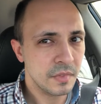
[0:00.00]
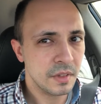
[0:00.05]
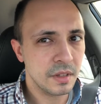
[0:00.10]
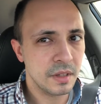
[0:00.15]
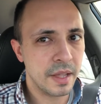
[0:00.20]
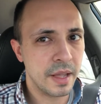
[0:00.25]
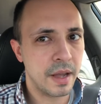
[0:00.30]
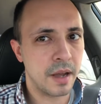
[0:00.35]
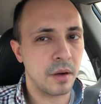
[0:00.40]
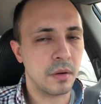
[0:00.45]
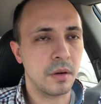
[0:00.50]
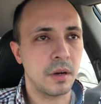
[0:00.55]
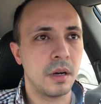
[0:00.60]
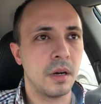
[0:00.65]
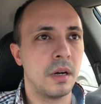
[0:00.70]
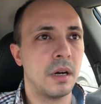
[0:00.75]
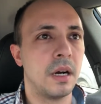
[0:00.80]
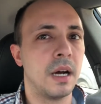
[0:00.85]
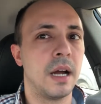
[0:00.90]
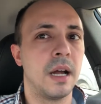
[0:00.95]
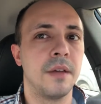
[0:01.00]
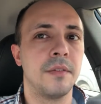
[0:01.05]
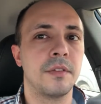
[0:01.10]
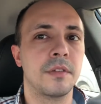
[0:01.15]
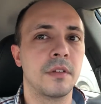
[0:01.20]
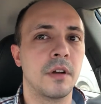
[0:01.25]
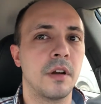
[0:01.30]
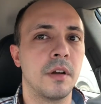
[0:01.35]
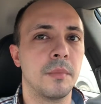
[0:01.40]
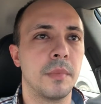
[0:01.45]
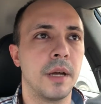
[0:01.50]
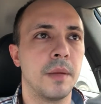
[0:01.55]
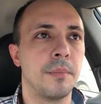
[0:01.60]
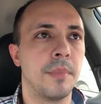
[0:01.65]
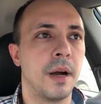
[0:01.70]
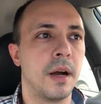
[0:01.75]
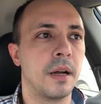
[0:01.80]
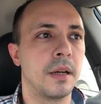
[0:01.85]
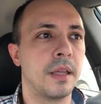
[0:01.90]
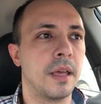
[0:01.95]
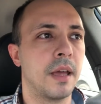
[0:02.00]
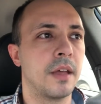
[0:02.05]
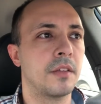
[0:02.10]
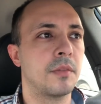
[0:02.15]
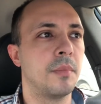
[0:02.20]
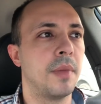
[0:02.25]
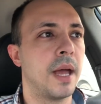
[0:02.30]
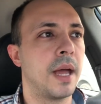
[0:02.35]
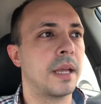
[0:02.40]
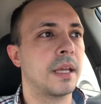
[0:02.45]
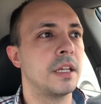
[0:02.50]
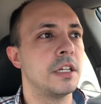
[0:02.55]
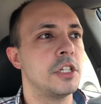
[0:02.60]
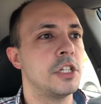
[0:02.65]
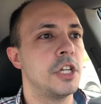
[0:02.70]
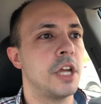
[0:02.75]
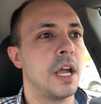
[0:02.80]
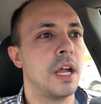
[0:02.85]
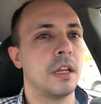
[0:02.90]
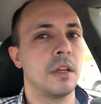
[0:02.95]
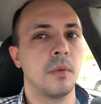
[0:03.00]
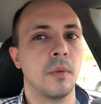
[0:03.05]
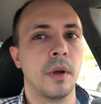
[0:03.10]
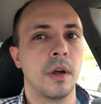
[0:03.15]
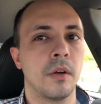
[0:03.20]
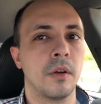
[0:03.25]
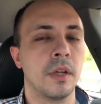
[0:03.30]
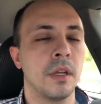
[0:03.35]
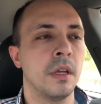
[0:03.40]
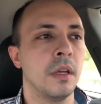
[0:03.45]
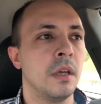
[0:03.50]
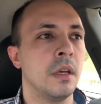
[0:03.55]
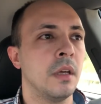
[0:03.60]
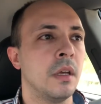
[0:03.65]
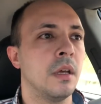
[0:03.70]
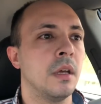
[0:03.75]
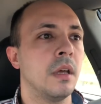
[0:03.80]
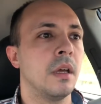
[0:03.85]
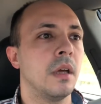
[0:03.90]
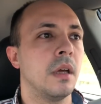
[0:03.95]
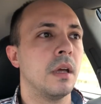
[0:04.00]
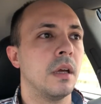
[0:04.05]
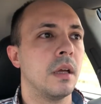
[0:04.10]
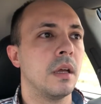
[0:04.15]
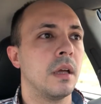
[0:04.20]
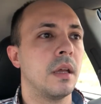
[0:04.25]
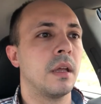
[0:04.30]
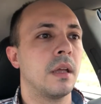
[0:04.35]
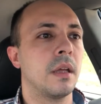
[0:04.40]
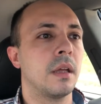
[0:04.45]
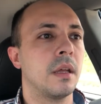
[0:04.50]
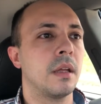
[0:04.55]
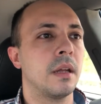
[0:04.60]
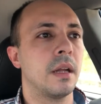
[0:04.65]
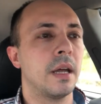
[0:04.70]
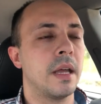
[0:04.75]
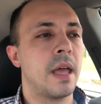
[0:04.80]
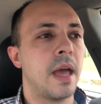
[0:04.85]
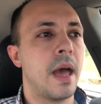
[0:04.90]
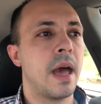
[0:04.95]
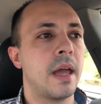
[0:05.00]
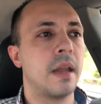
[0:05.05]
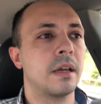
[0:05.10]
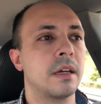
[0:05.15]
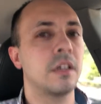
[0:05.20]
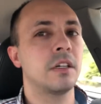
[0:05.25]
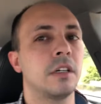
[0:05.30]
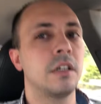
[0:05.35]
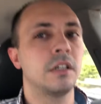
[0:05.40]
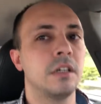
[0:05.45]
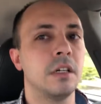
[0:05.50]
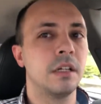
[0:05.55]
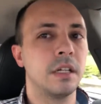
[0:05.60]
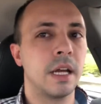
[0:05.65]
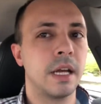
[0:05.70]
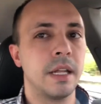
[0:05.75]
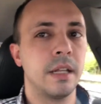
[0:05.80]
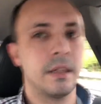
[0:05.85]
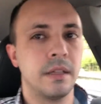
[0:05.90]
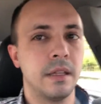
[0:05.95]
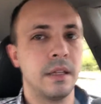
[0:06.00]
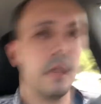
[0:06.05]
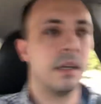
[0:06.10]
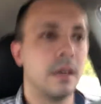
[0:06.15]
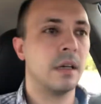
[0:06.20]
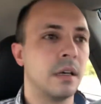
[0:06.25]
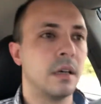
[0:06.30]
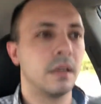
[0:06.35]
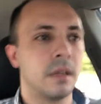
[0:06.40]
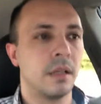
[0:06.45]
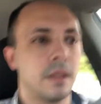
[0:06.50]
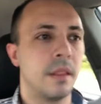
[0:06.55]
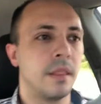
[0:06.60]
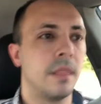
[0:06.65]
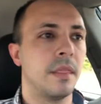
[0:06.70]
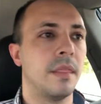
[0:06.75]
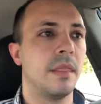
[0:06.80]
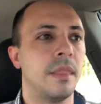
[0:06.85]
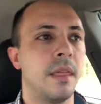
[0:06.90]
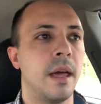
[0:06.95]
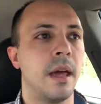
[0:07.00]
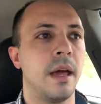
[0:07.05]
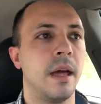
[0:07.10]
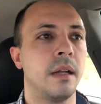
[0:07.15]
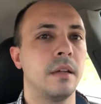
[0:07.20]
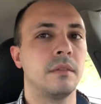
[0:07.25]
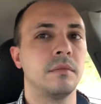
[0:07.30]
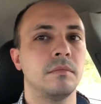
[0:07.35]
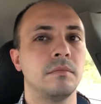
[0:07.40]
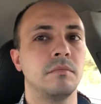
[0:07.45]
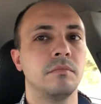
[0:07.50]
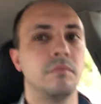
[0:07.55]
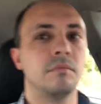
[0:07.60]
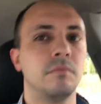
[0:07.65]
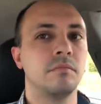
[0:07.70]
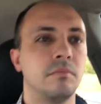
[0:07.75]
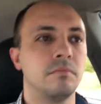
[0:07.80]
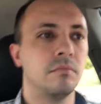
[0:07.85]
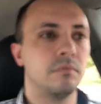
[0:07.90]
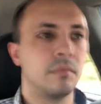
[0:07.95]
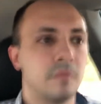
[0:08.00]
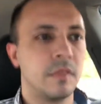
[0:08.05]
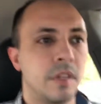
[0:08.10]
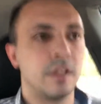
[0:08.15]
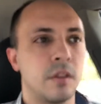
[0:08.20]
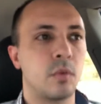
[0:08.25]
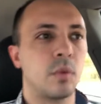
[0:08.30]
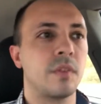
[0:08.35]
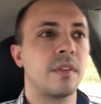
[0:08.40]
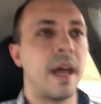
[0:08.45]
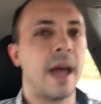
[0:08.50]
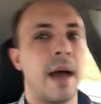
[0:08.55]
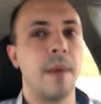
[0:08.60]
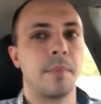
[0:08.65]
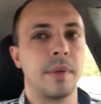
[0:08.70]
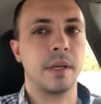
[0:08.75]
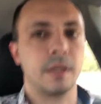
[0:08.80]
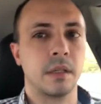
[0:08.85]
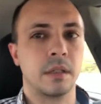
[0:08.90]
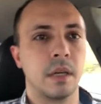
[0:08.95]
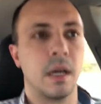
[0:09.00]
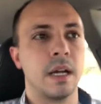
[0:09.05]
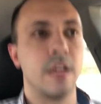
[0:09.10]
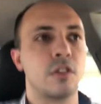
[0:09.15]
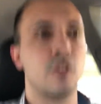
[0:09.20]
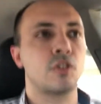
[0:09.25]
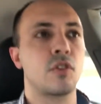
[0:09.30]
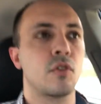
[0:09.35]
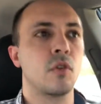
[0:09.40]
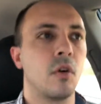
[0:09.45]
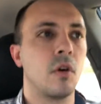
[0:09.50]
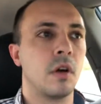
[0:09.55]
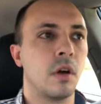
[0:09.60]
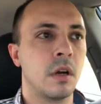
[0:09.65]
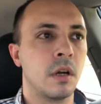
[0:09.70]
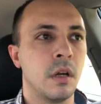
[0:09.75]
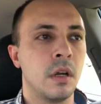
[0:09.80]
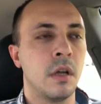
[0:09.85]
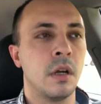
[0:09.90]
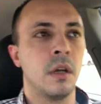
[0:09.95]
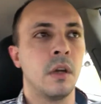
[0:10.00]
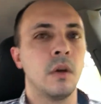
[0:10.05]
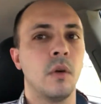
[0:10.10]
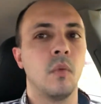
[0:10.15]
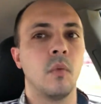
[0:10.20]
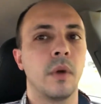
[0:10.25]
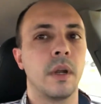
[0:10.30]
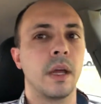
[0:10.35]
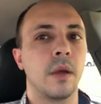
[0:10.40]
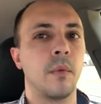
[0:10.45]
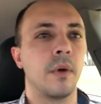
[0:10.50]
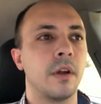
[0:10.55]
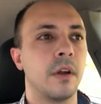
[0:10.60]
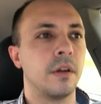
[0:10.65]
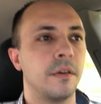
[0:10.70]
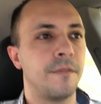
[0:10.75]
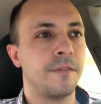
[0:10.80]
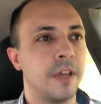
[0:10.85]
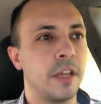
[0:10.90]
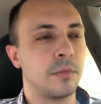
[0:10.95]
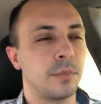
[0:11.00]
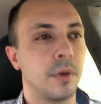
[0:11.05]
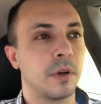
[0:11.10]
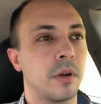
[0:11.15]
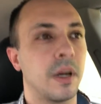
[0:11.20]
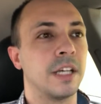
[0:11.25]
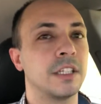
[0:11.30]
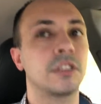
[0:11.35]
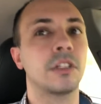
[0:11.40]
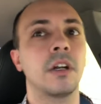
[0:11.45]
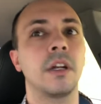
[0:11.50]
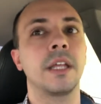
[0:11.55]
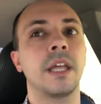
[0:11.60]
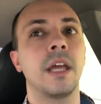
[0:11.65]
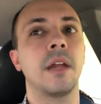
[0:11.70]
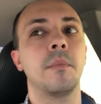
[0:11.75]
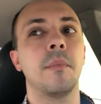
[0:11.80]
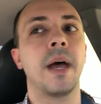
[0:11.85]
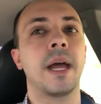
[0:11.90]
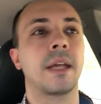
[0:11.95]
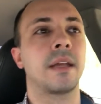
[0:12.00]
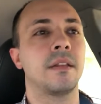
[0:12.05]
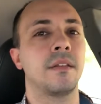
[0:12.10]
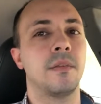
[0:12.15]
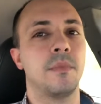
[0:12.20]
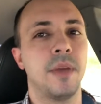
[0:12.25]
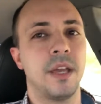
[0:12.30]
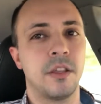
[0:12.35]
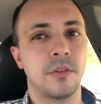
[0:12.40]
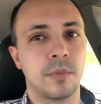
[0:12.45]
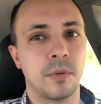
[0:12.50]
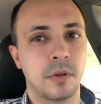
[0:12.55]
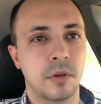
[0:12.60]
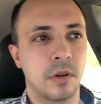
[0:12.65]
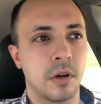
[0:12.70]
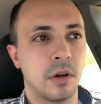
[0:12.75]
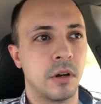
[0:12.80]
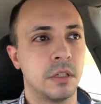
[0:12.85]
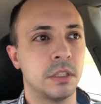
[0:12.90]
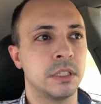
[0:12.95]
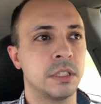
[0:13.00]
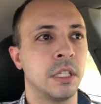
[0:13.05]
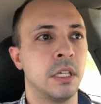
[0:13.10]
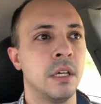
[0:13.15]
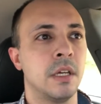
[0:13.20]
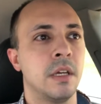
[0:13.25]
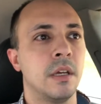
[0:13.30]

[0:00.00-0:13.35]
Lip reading: Now, I've started my podcast back in January, and I had a good idea that this was happening. I saw when I went on the Facebook, I started getting back into baseball cards